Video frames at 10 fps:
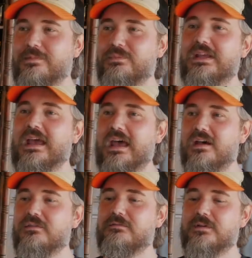We
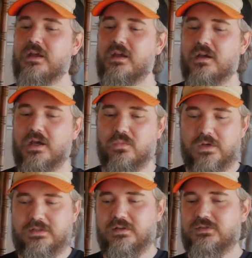have uh,
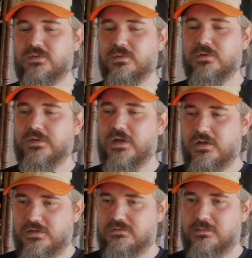retail stores and our
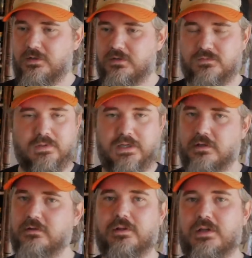distributors
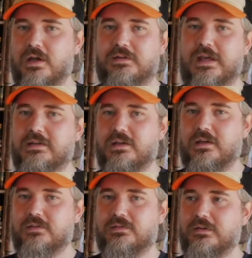regularly contacting
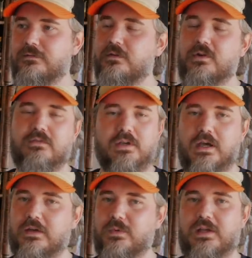us, like, for the love of
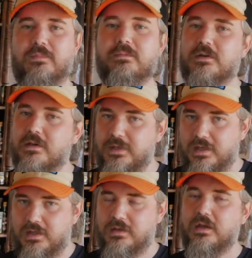God, we get people coming
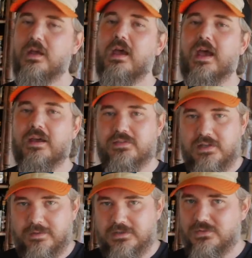in asking
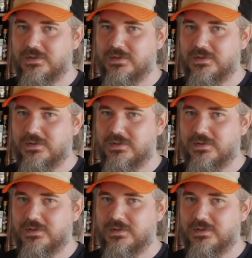about your